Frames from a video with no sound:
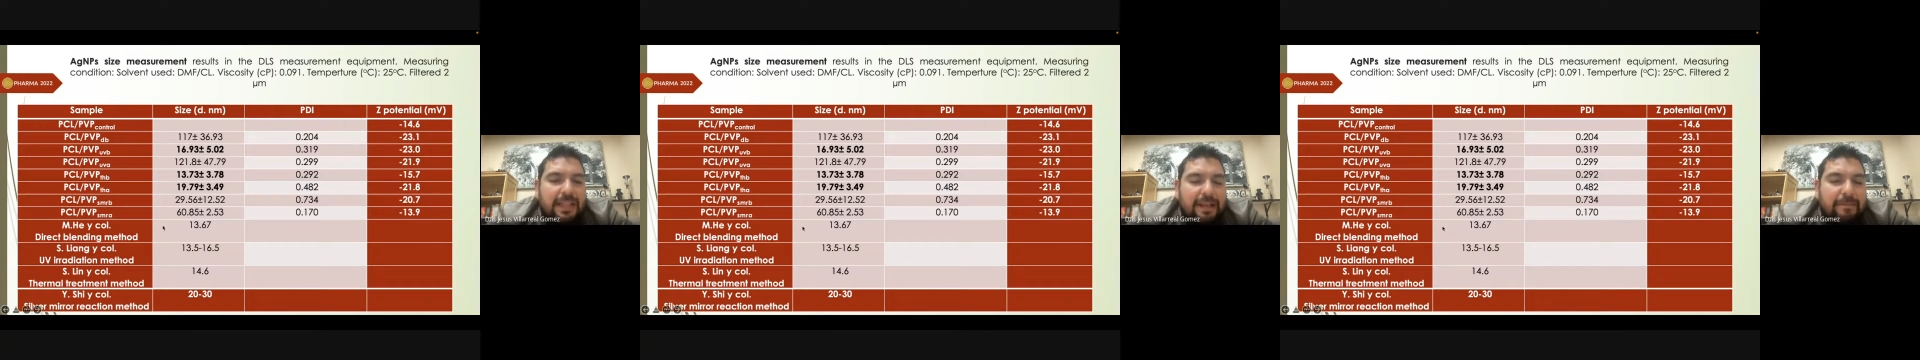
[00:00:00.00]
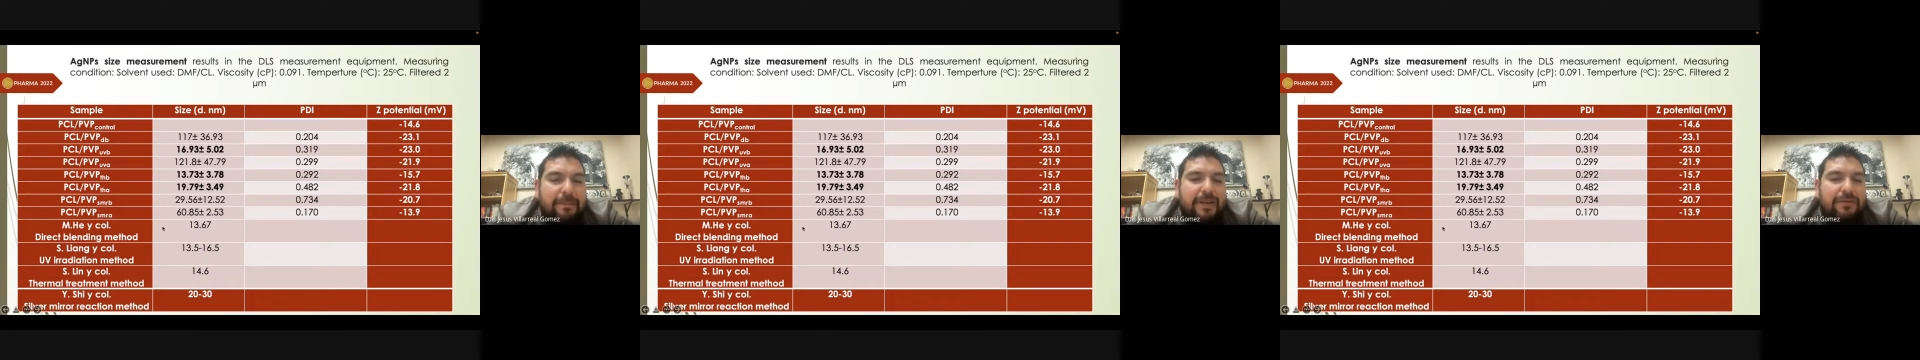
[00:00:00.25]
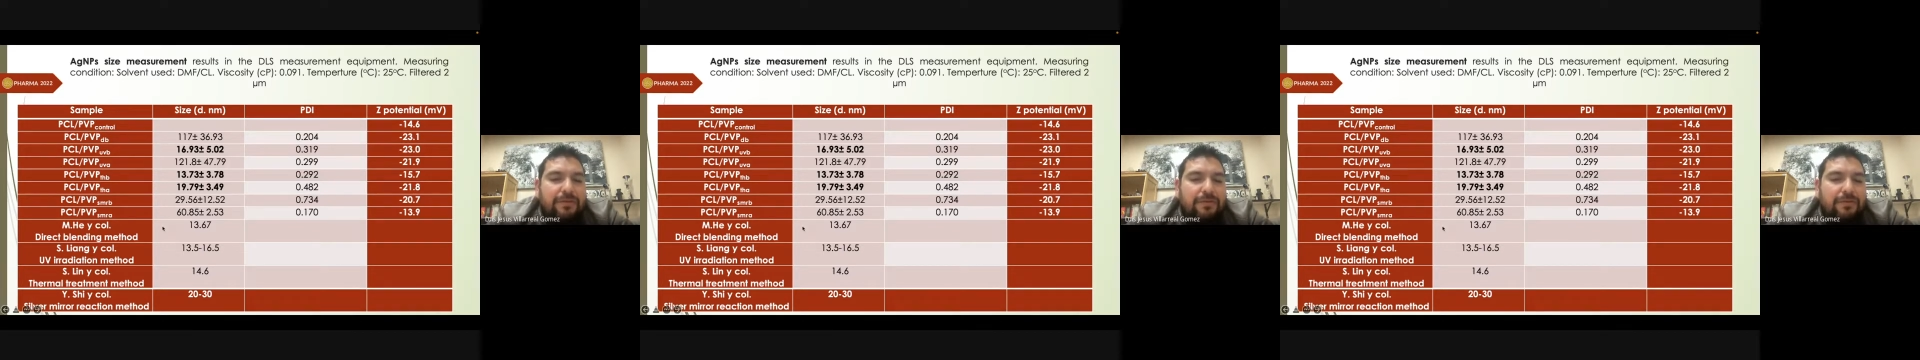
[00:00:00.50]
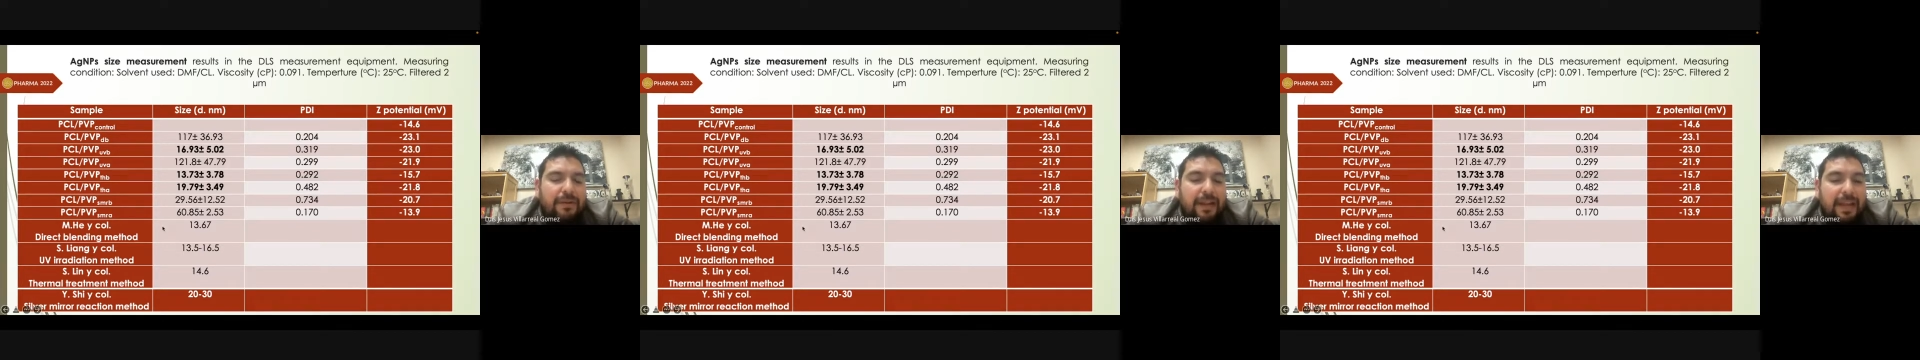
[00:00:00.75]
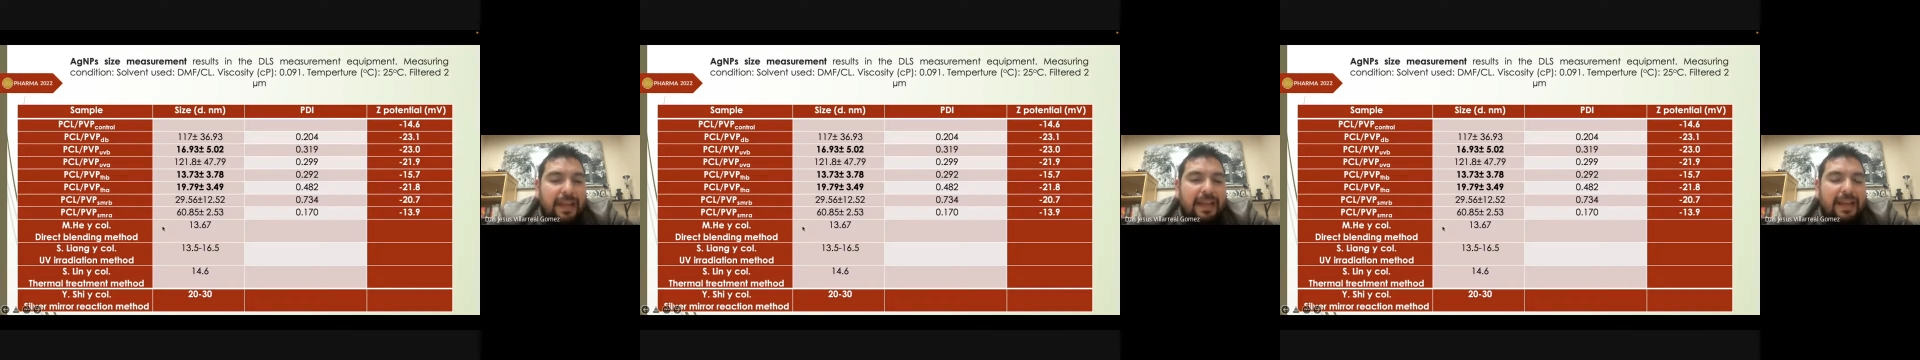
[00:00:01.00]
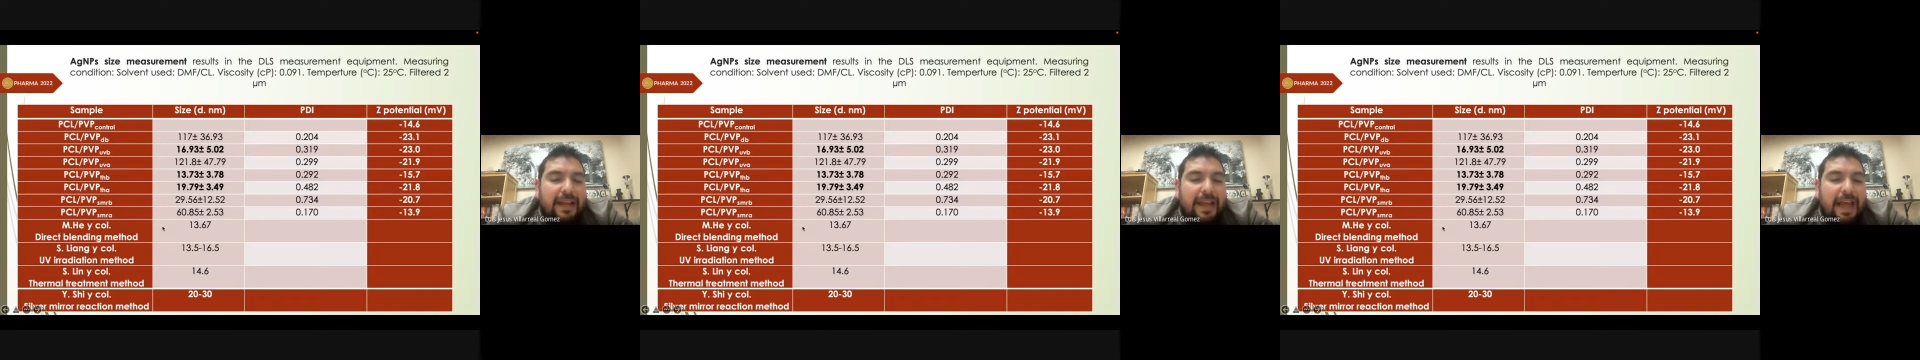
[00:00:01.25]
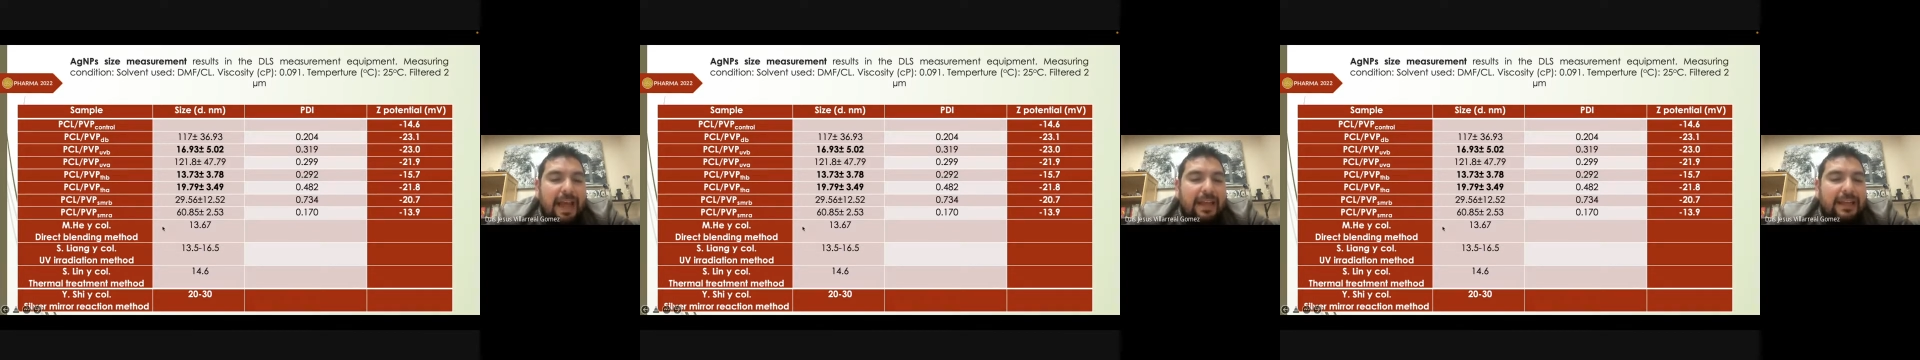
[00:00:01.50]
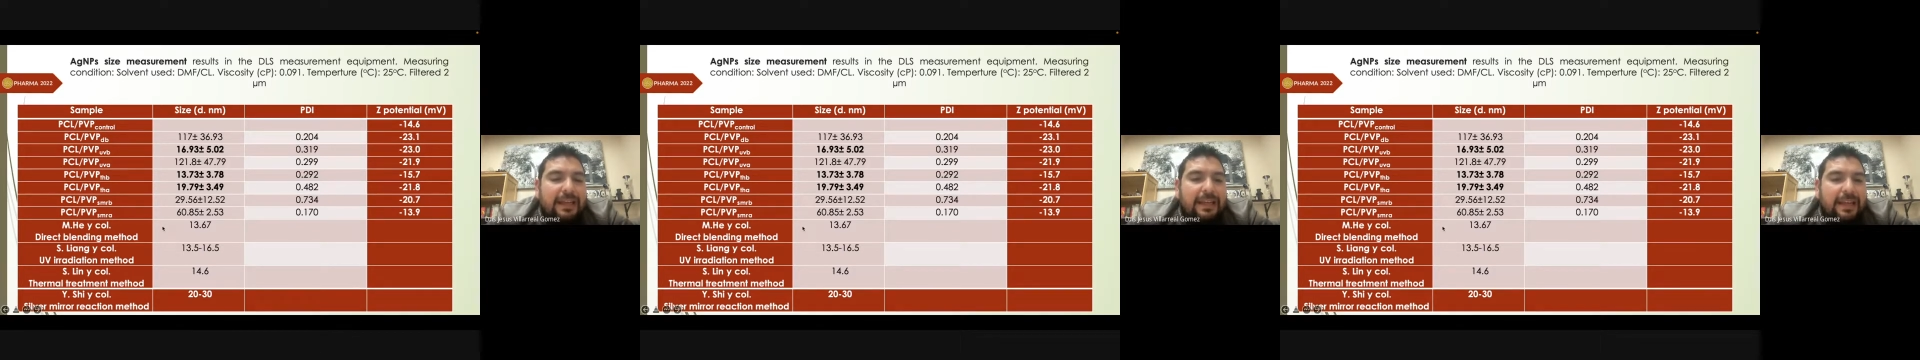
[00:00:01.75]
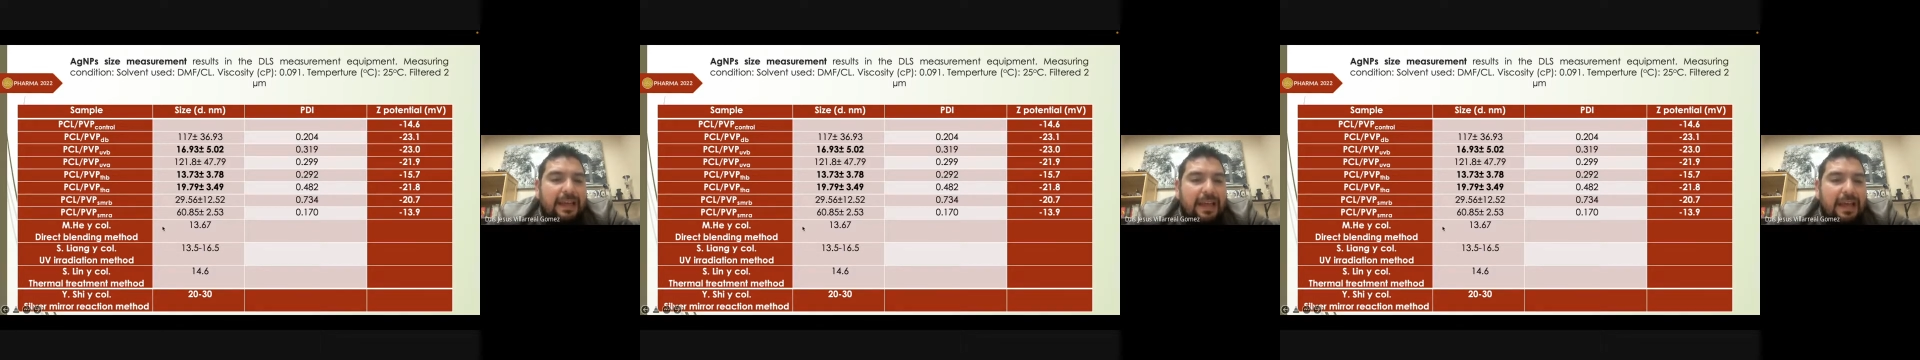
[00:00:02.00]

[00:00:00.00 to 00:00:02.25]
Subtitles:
temperature, and I